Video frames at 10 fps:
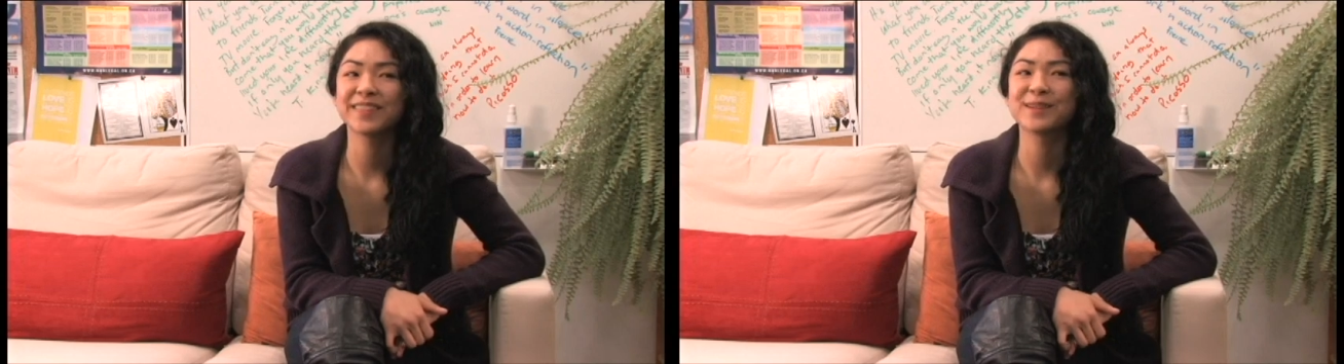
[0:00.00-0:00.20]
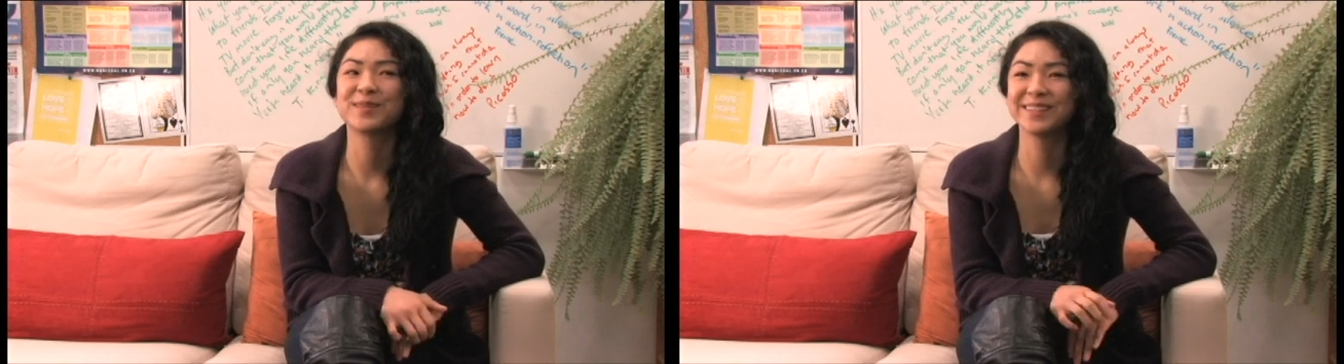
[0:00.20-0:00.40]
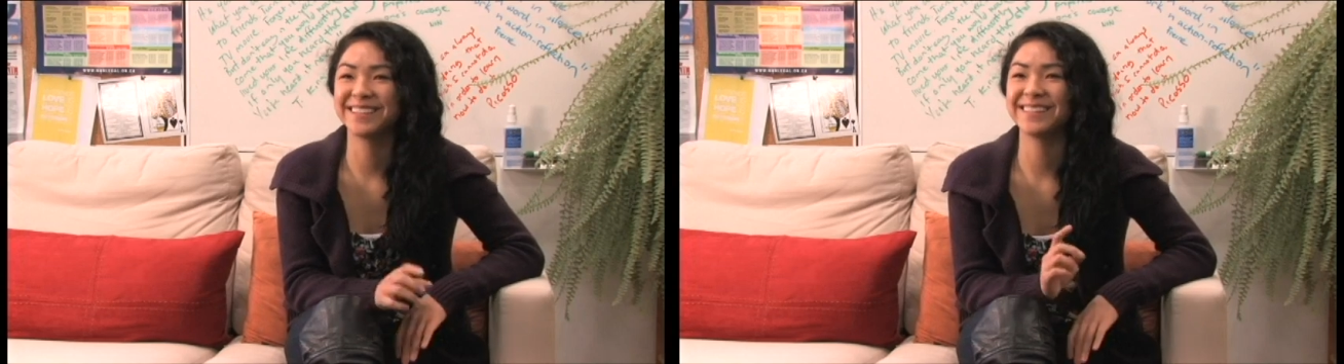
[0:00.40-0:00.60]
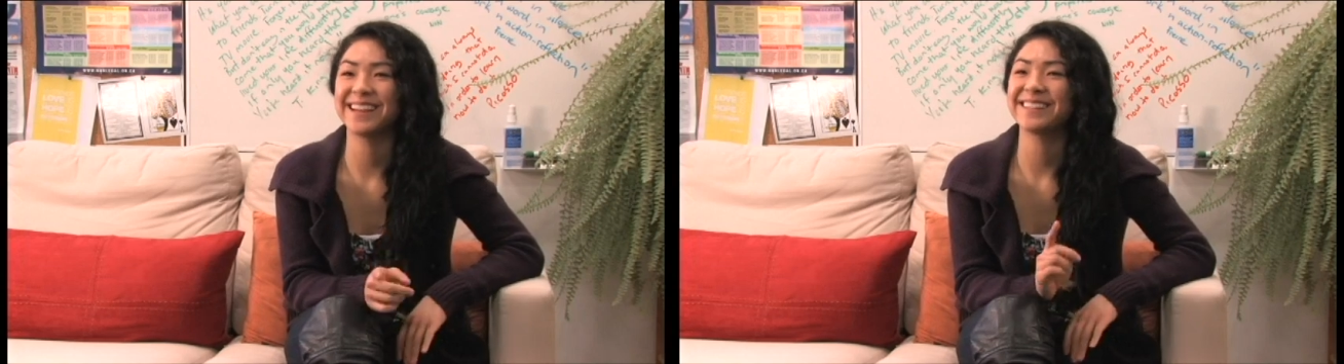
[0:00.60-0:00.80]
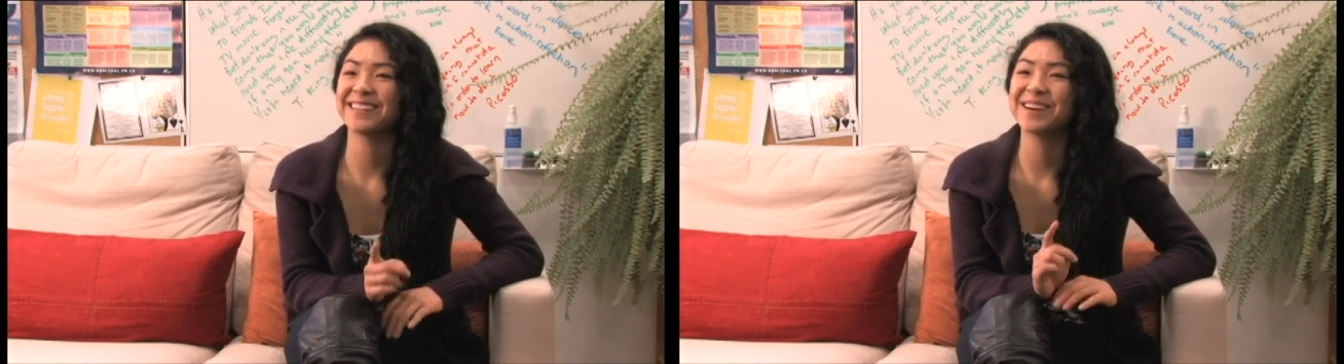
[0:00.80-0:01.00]
thing that really
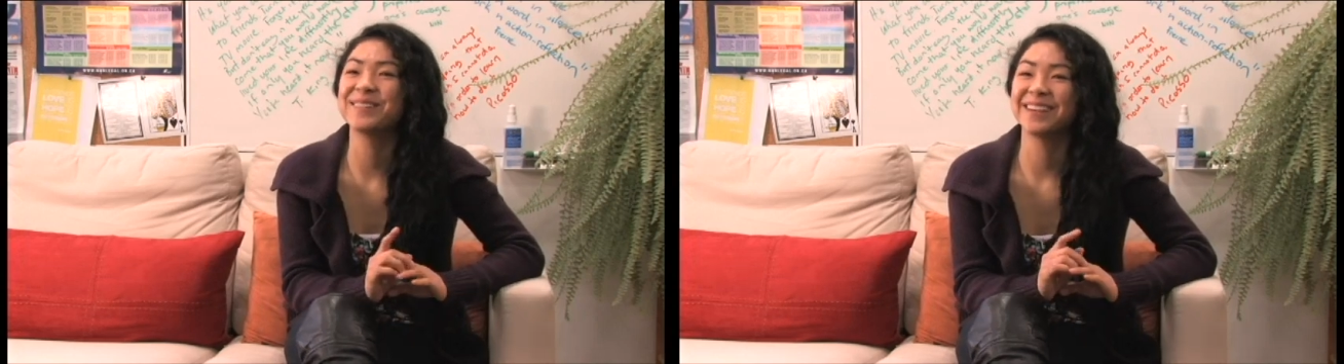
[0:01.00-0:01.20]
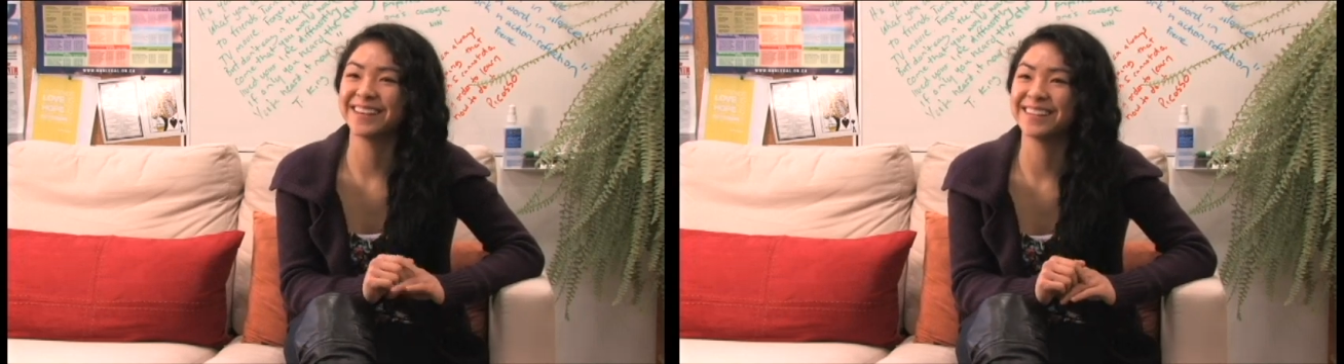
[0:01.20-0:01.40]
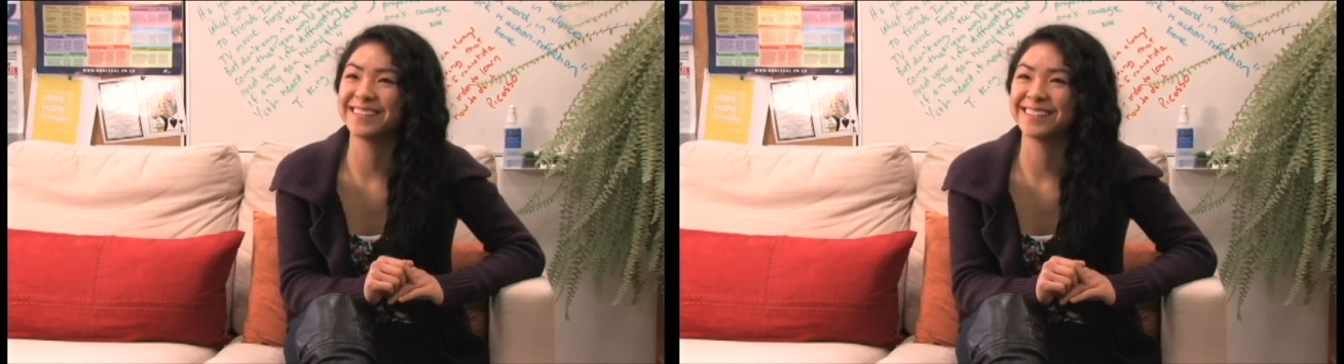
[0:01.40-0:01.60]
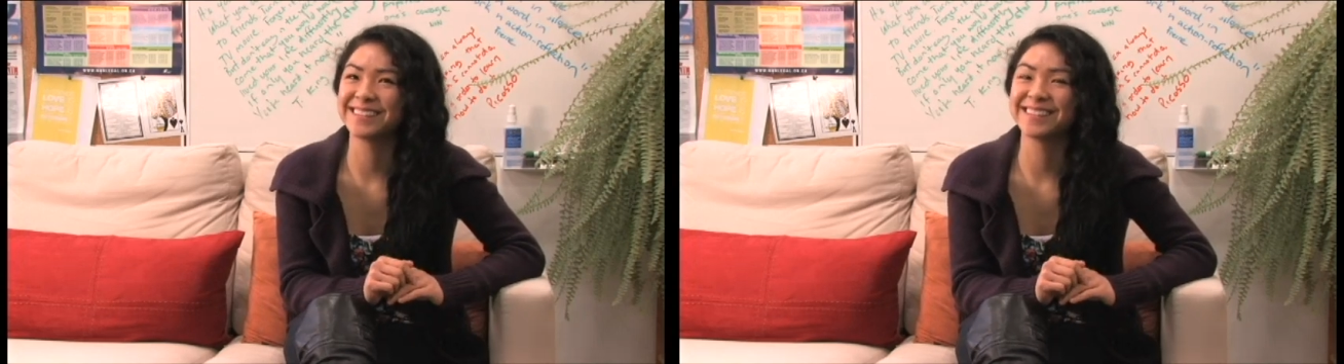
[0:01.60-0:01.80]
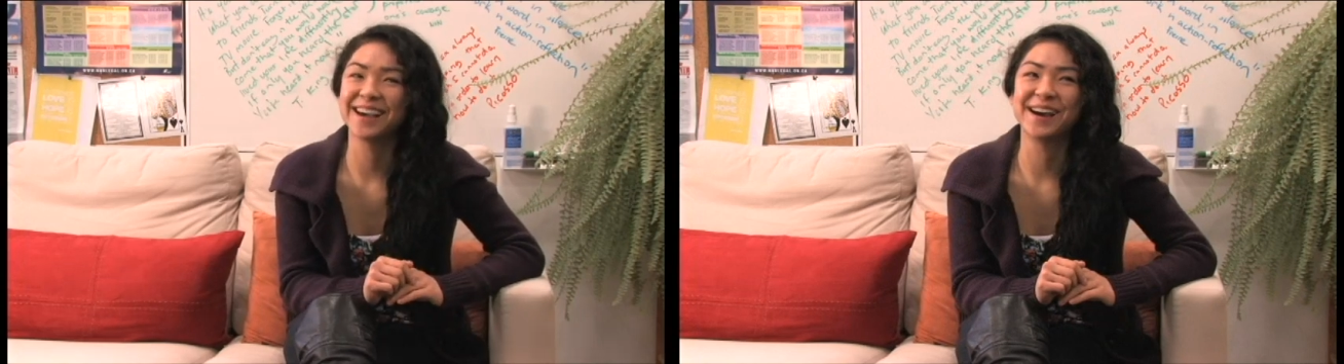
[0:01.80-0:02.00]
stands out is